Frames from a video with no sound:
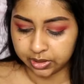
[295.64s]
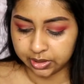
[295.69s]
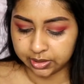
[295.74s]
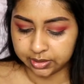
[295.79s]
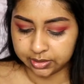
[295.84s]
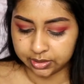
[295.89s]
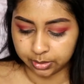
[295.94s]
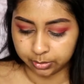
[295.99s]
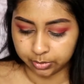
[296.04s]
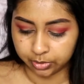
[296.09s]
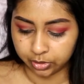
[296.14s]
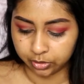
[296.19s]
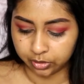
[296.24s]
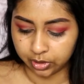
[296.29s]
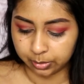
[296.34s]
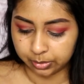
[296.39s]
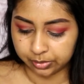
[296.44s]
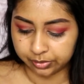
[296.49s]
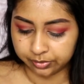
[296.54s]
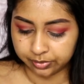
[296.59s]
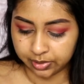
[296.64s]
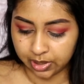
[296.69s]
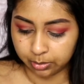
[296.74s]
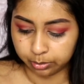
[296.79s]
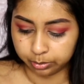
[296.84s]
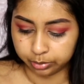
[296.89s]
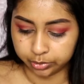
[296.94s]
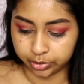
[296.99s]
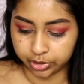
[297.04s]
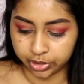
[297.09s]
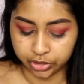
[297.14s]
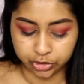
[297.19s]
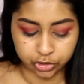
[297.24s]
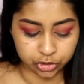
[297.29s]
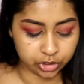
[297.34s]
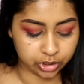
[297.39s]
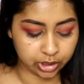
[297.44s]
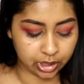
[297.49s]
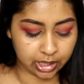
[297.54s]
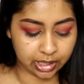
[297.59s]
this, I'm going to grab a flat
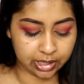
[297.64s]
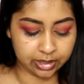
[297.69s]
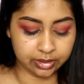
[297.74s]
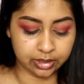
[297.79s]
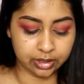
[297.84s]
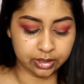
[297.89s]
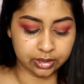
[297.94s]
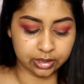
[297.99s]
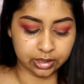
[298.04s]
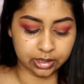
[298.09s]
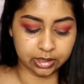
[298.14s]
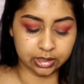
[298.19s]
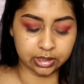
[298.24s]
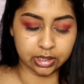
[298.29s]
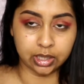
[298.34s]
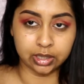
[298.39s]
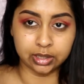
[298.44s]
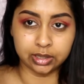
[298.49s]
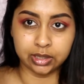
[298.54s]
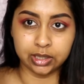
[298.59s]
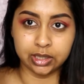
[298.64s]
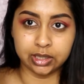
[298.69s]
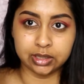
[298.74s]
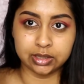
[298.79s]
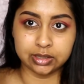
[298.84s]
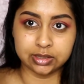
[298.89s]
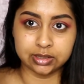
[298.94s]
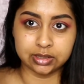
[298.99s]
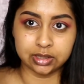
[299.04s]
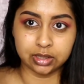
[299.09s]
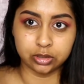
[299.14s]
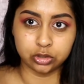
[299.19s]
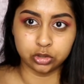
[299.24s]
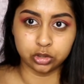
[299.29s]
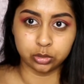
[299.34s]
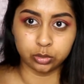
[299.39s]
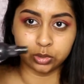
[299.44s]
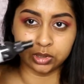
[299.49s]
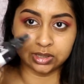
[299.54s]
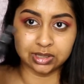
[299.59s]
brush and the NYX
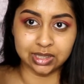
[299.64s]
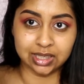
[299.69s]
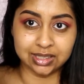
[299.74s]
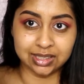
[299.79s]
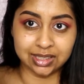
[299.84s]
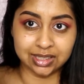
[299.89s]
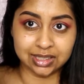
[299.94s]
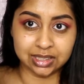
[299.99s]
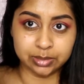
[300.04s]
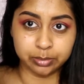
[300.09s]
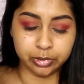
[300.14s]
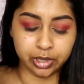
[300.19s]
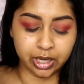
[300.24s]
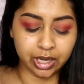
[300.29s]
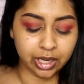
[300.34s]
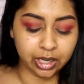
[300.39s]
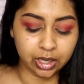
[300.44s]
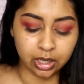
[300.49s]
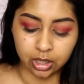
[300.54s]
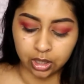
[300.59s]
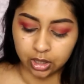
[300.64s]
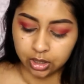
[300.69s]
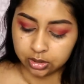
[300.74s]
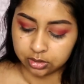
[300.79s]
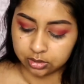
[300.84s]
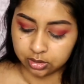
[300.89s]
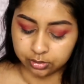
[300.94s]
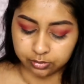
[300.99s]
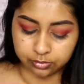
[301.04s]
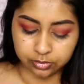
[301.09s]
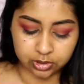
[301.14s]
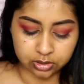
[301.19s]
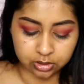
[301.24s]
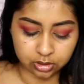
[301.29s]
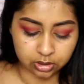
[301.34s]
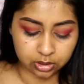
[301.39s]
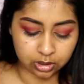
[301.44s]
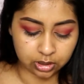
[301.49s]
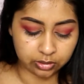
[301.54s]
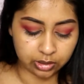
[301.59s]
Dewy Setting Spray. So I'm first
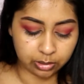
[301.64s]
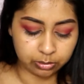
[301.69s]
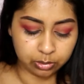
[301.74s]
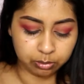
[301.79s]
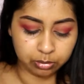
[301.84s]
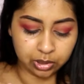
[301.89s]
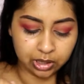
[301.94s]
going to grab the